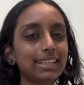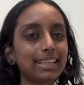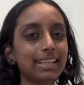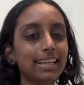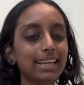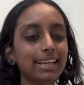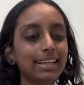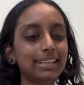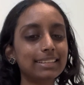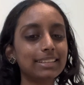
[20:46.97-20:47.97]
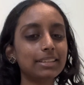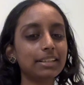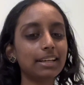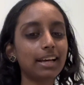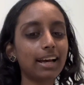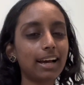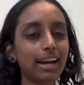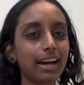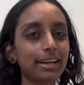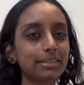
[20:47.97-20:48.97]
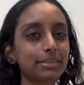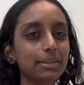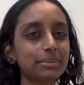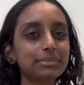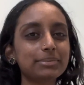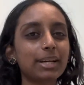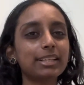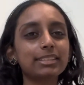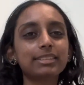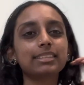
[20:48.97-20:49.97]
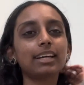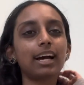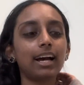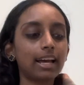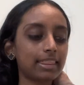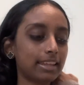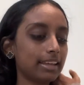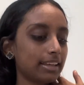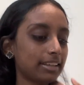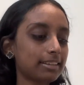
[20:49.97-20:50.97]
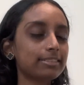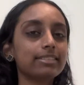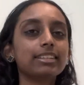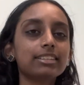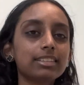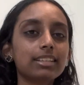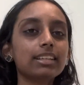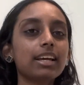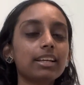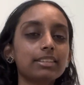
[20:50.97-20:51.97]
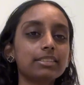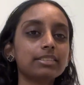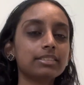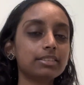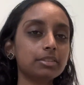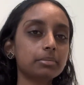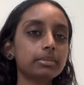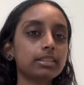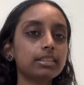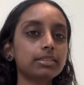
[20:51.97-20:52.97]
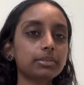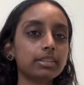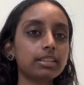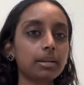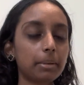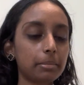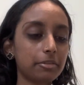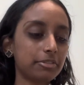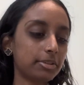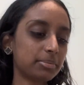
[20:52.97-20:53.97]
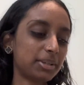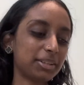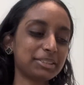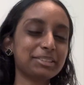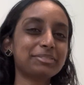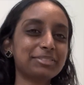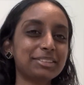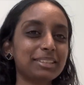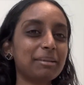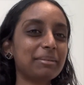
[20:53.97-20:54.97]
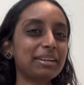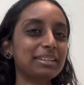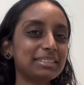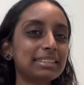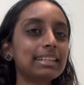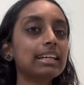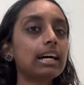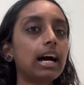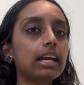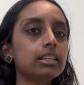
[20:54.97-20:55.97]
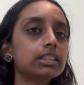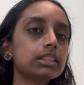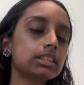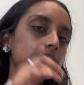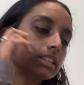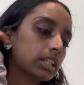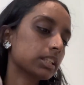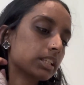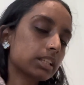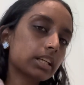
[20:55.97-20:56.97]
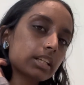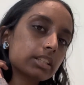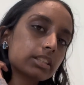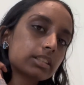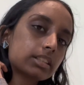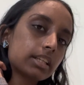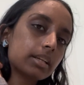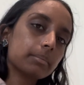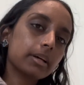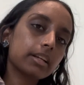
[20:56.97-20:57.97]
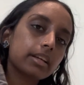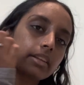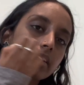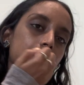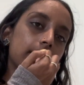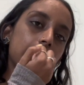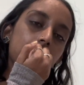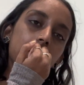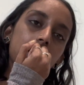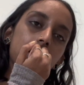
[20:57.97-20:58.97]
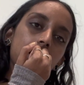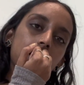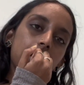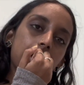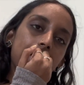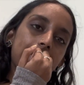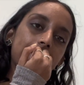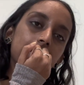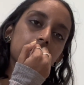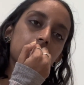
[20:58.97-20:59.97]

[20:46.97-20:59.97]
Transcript: and I don't know. I think finishing this Snoopy is really gonna make me feel productive for today because I literally did nothing. Like, I just stayed in bed and then I ate.